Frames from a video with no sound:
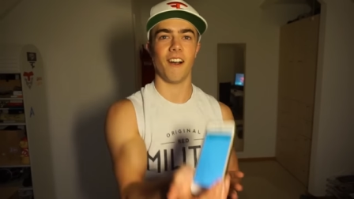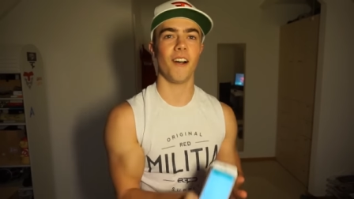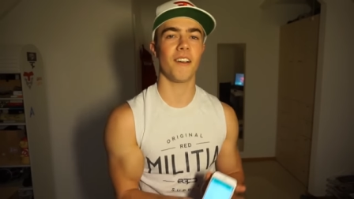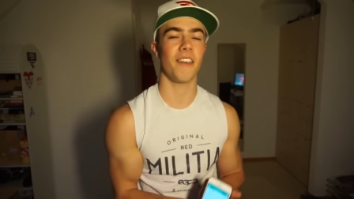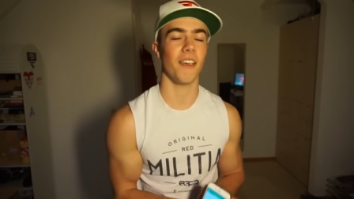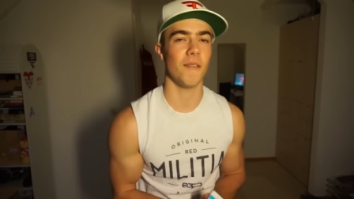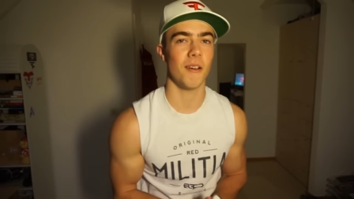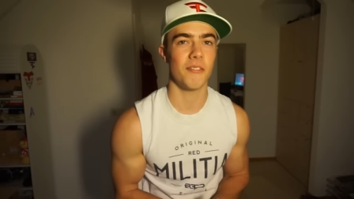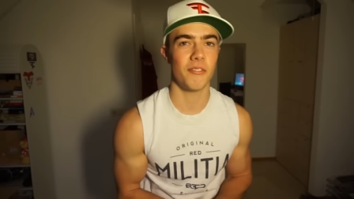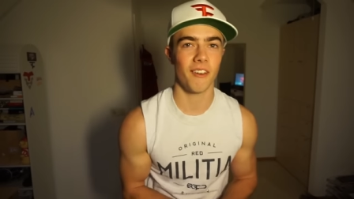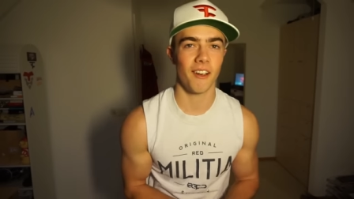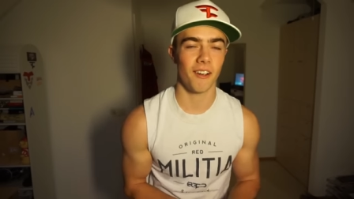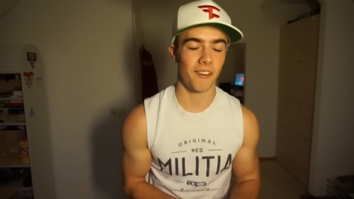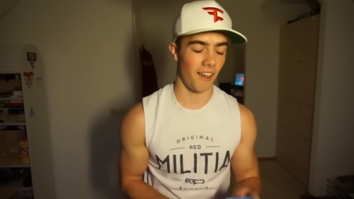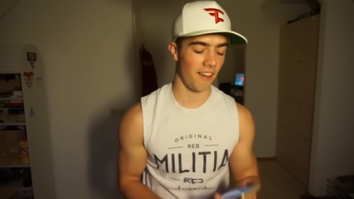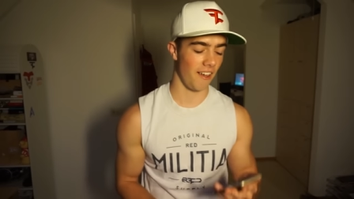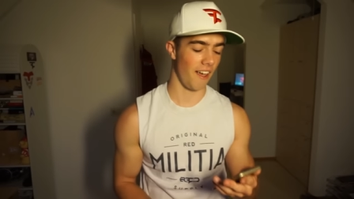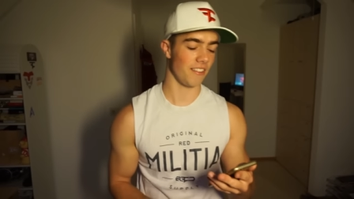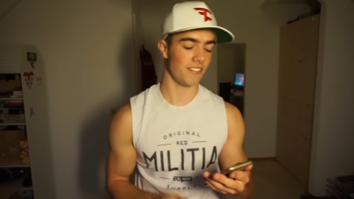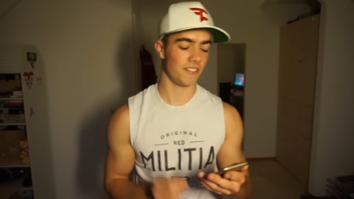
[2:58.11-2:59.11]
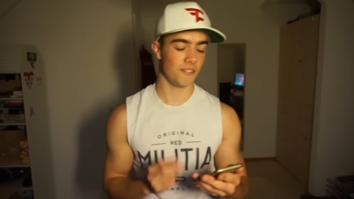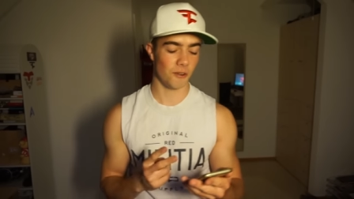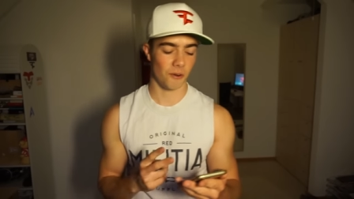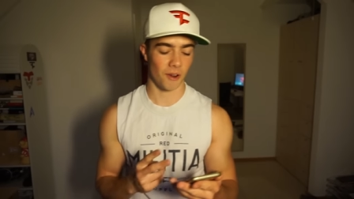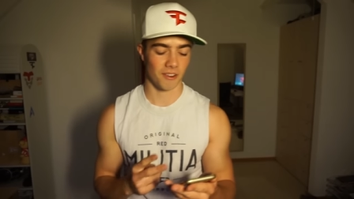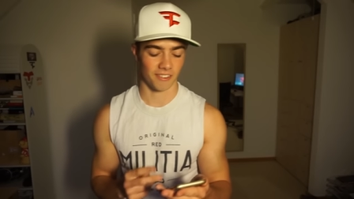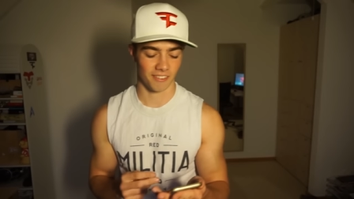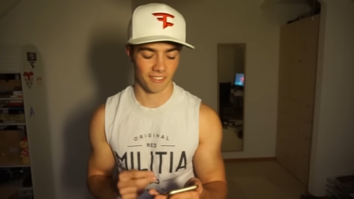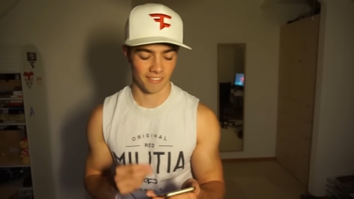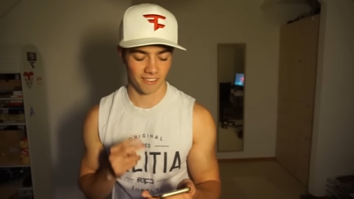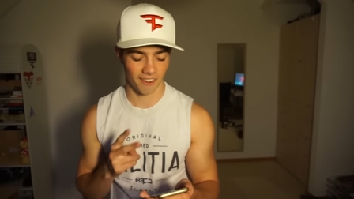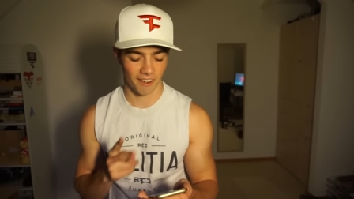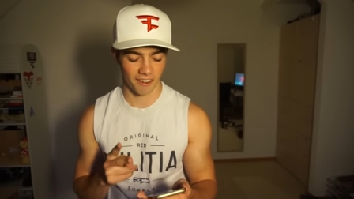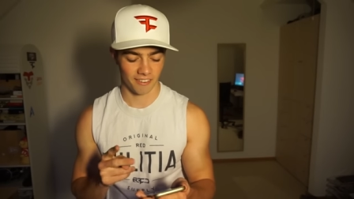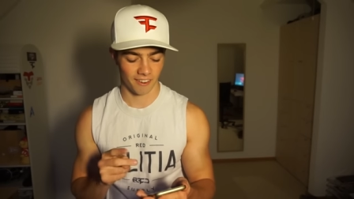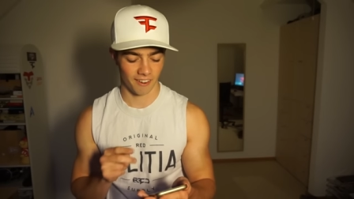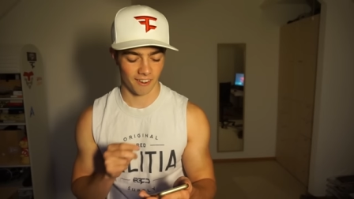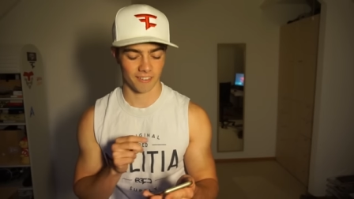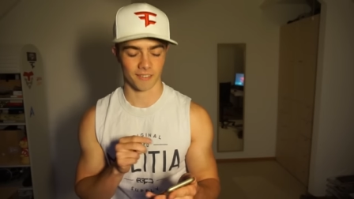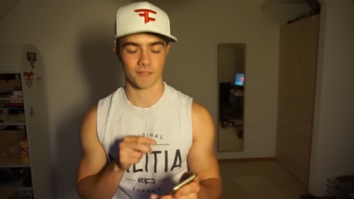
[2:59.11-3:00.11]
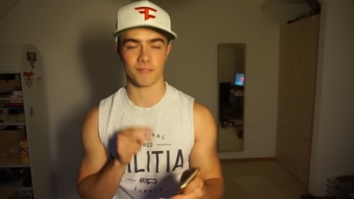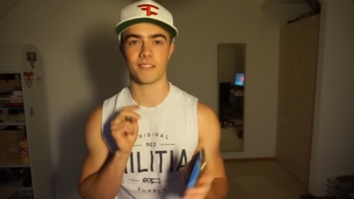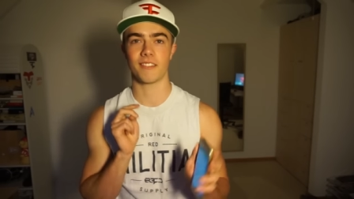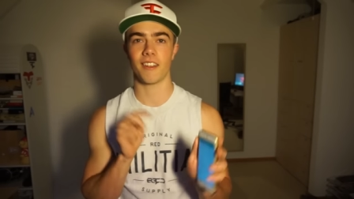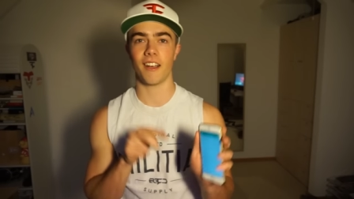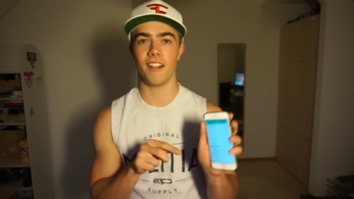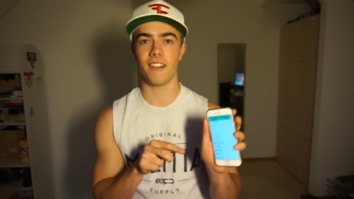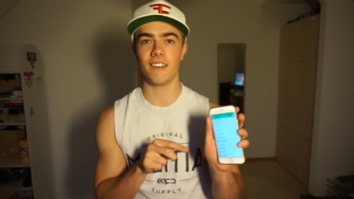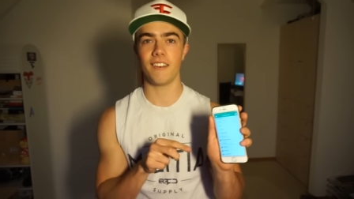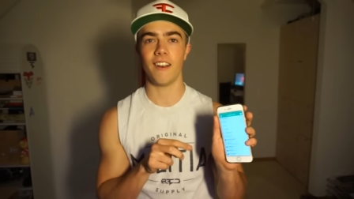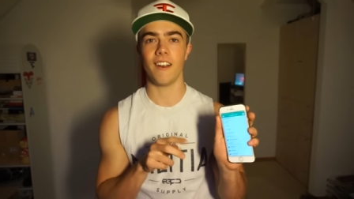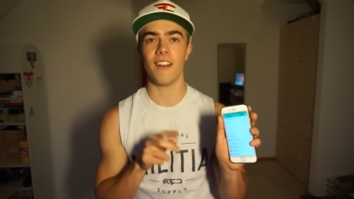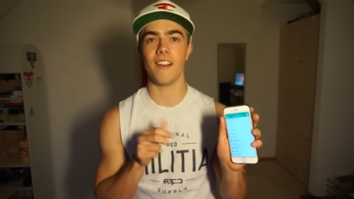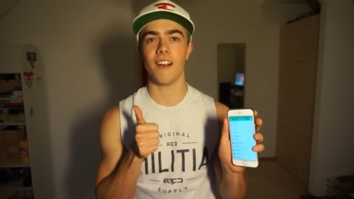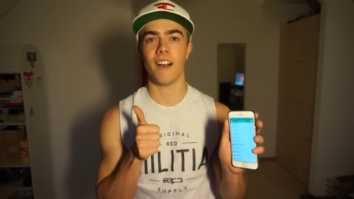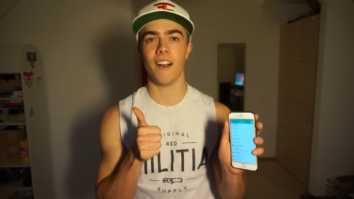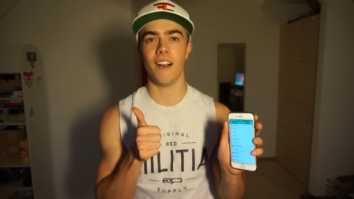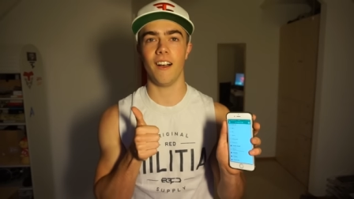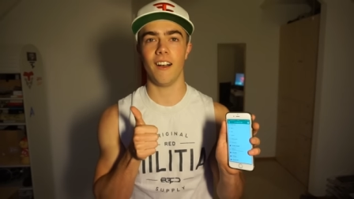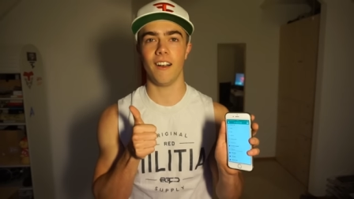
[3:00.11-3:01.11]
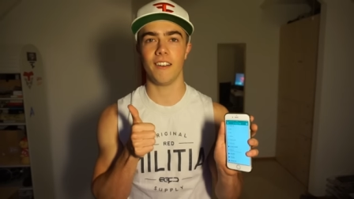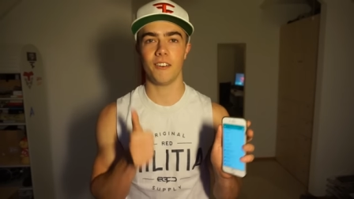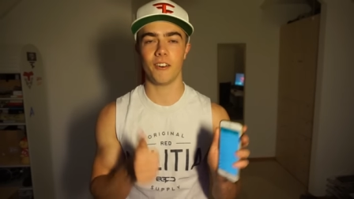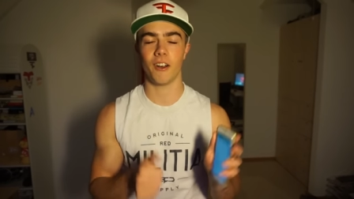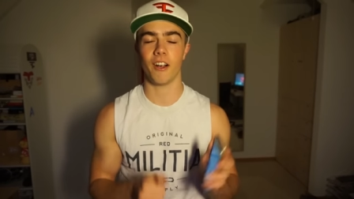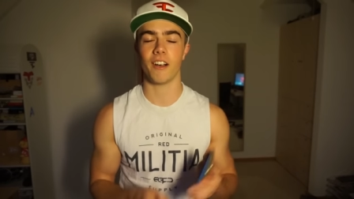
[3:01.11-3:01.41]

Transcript: Okay, my f okay, yes, two questions. That's awesome, Tyler. Uh, you're